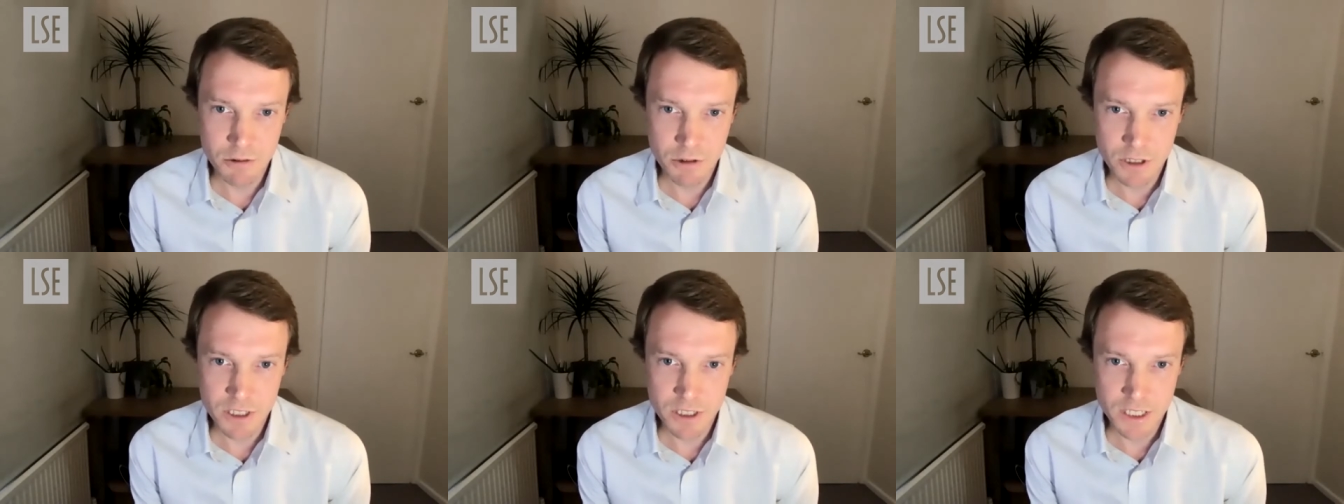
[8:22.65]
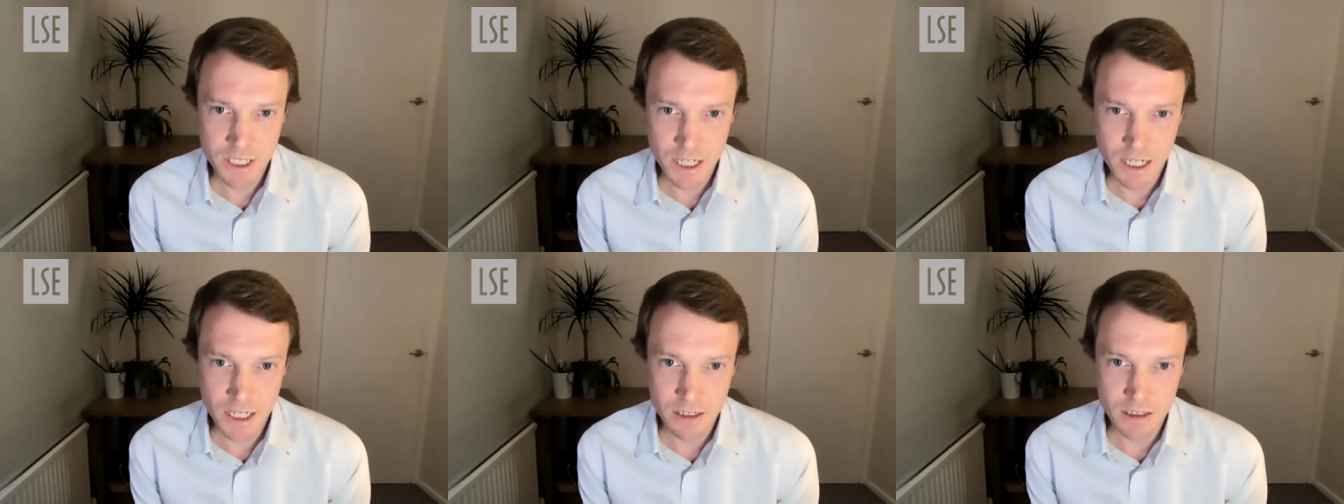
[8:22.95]

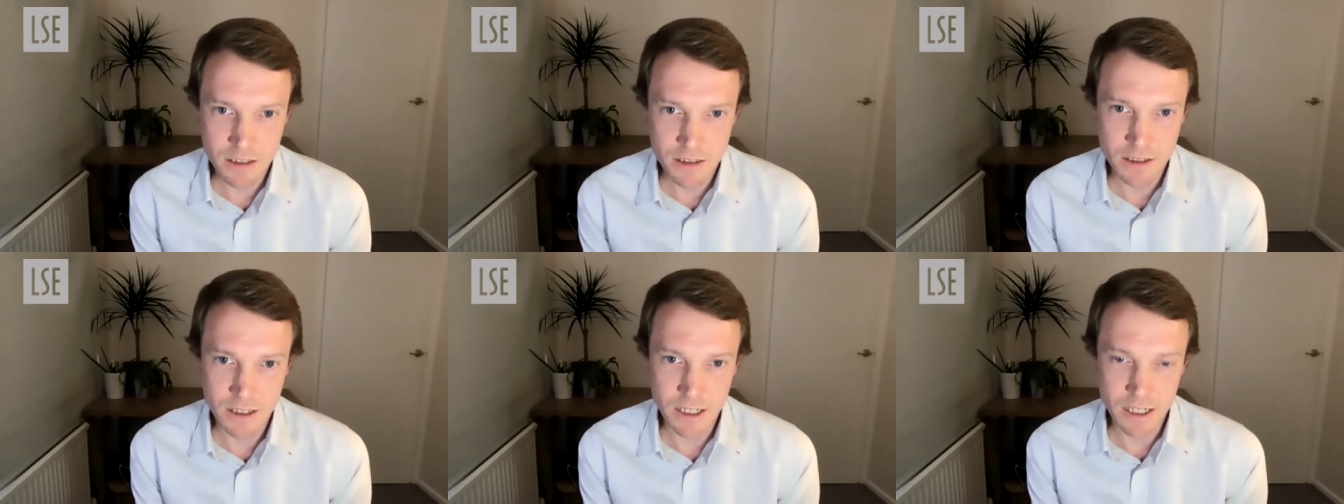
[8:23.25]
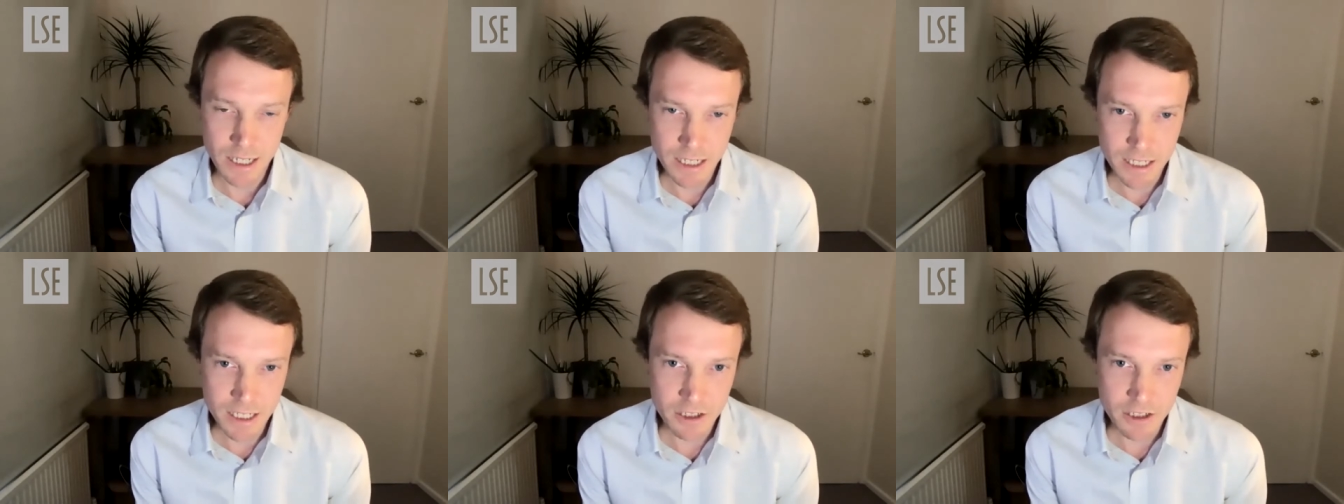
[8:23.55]
understand the
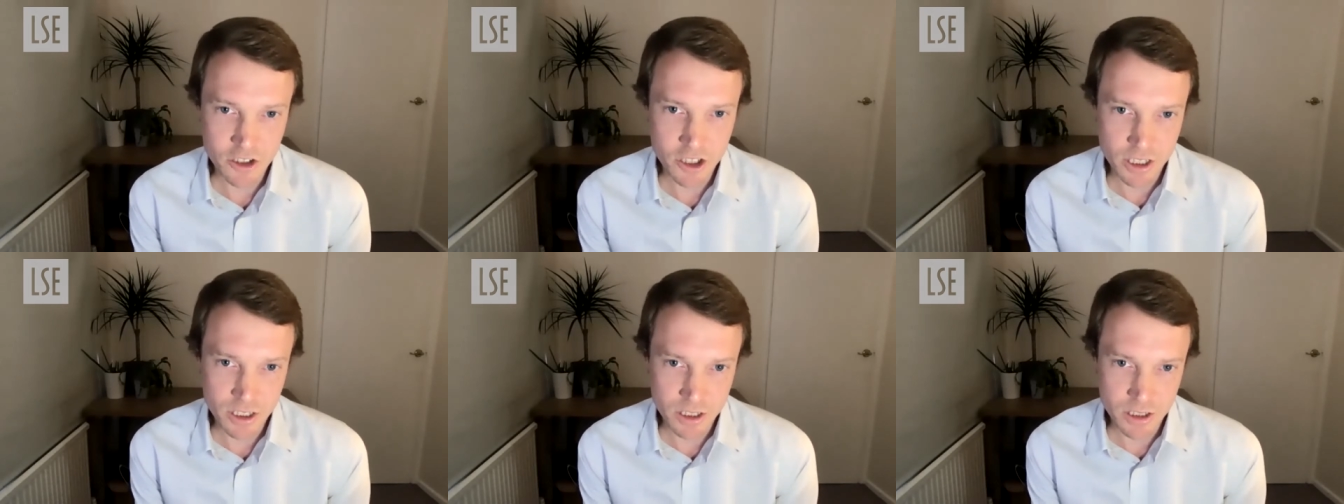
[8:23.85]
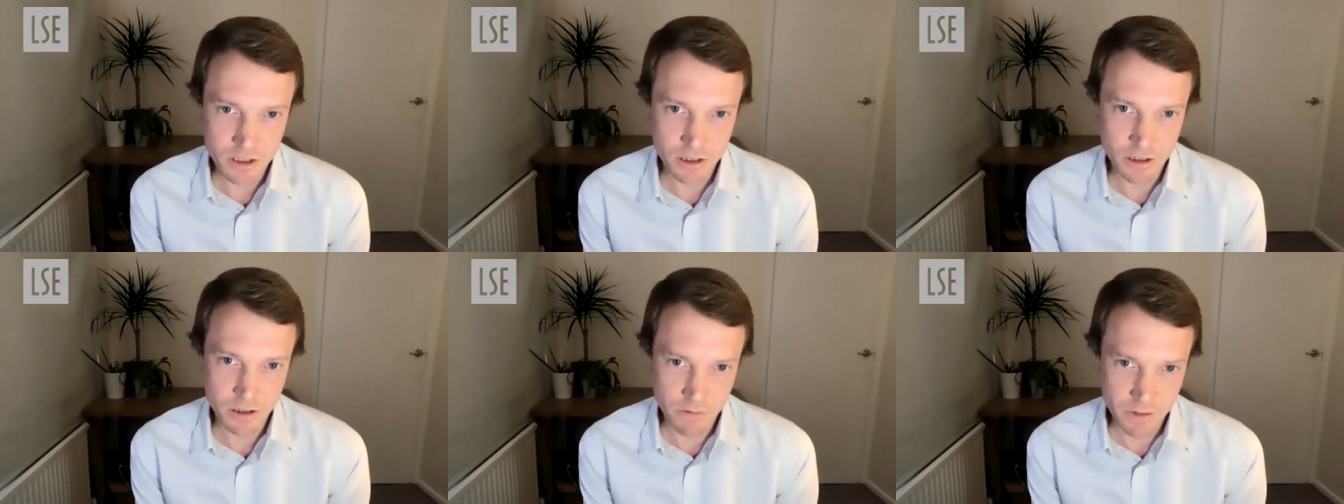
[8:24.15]

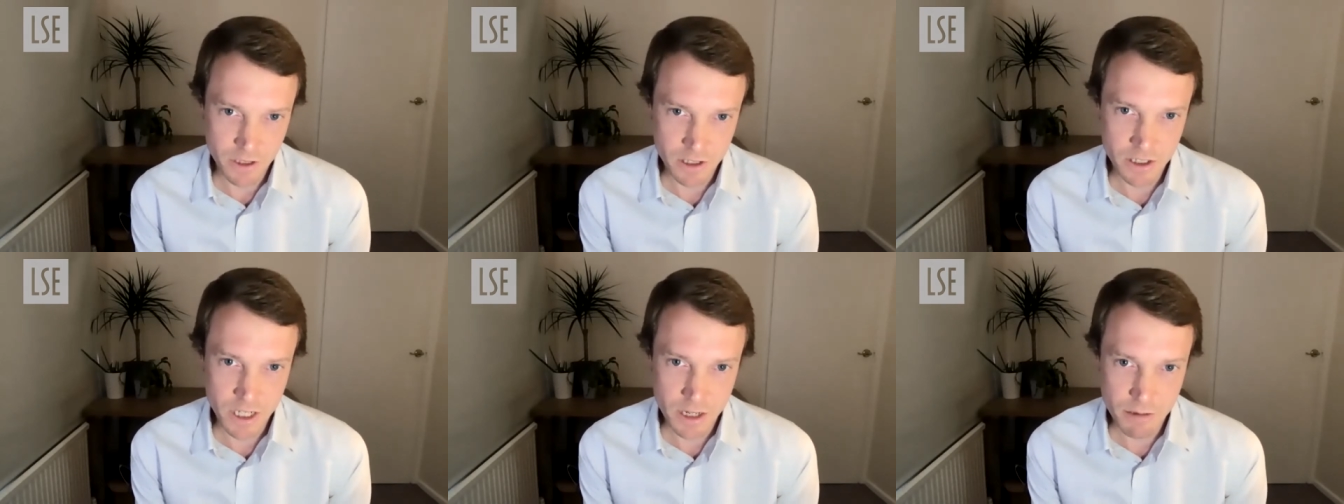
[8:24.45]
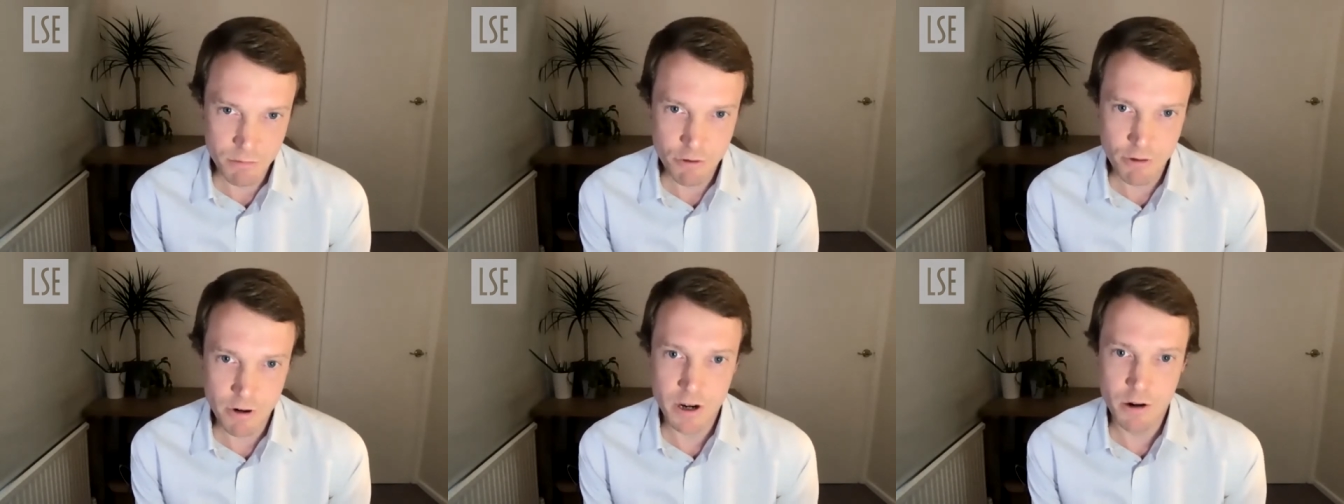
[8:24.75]
lineages of
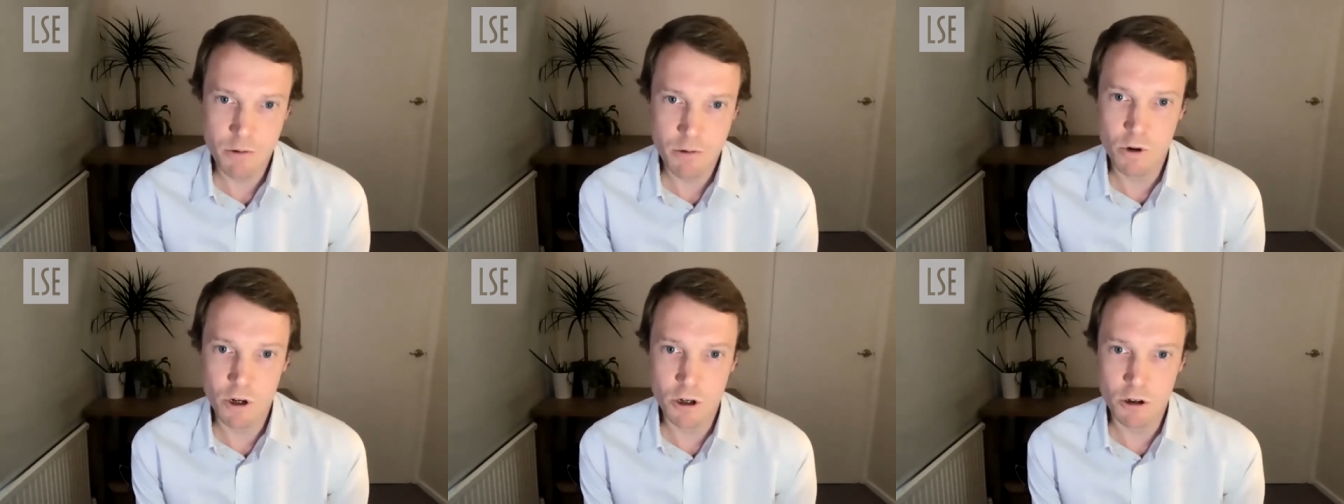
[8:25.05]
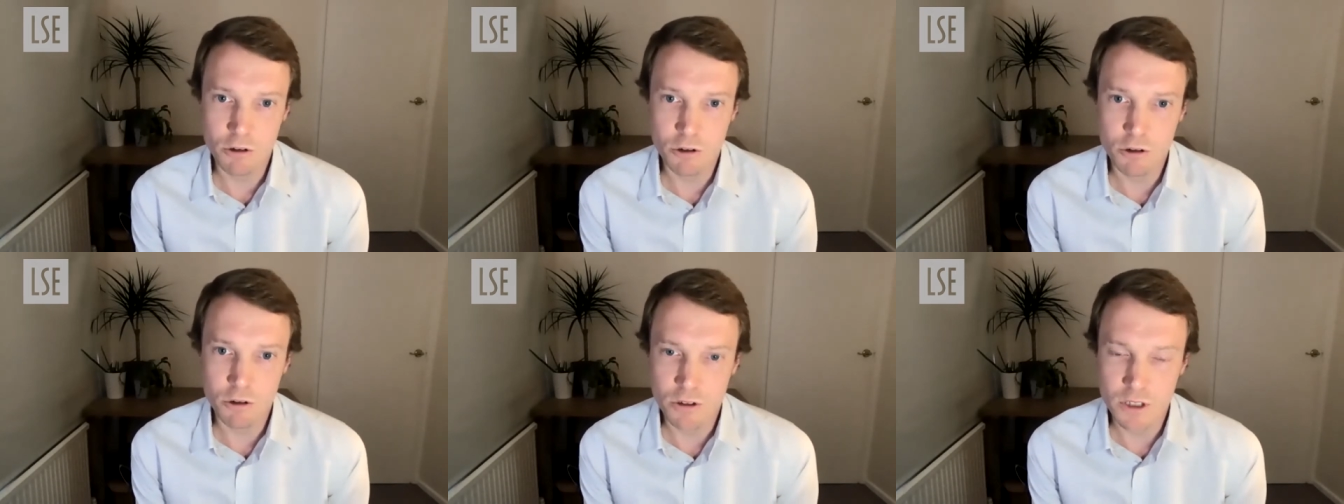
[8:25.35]
contemporary
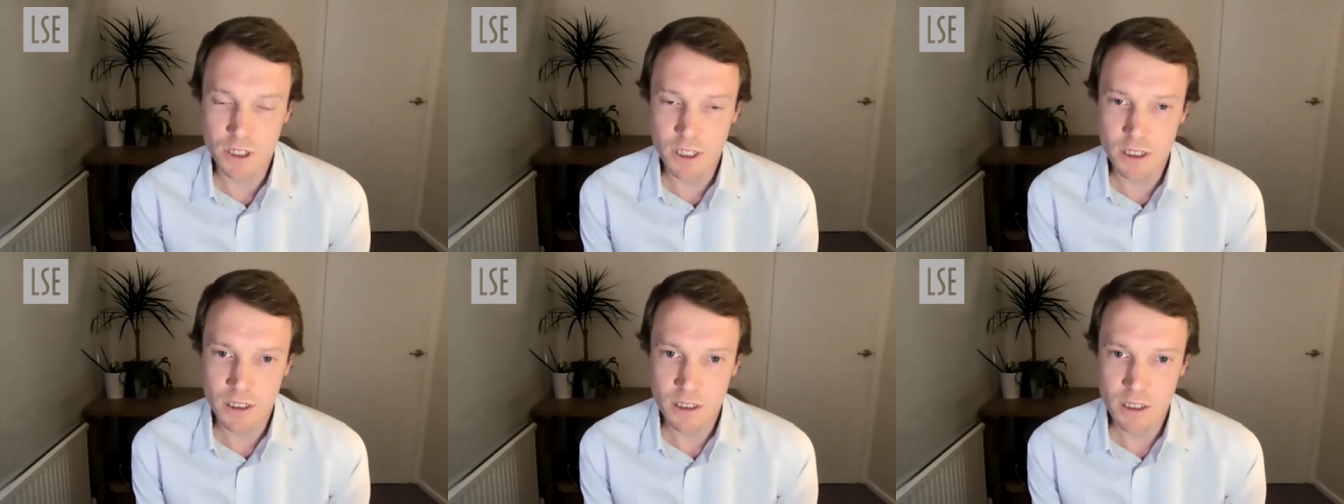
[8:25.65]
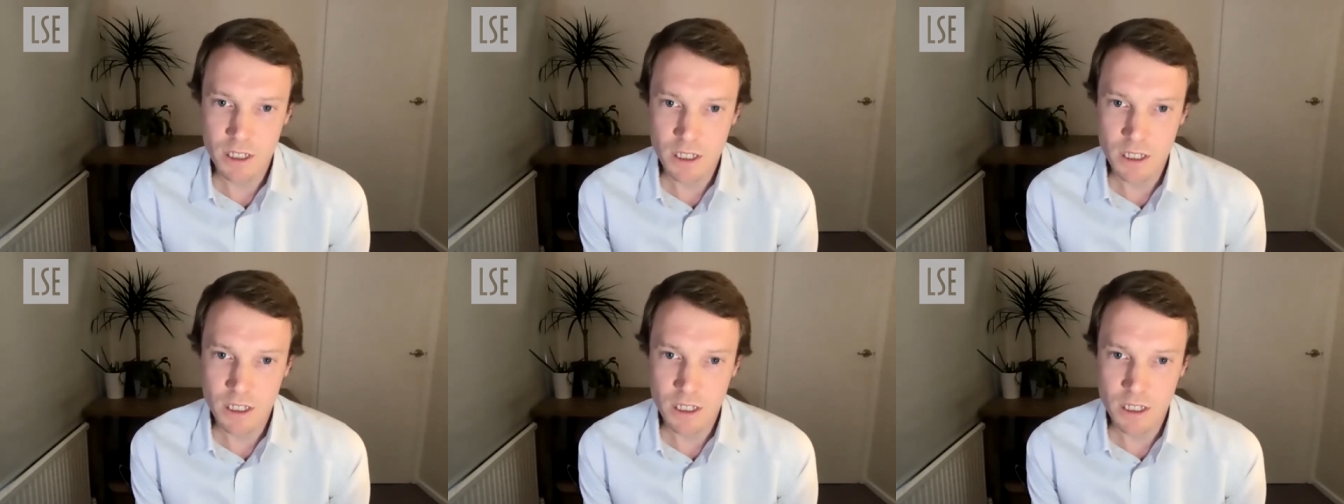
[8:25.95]
world order.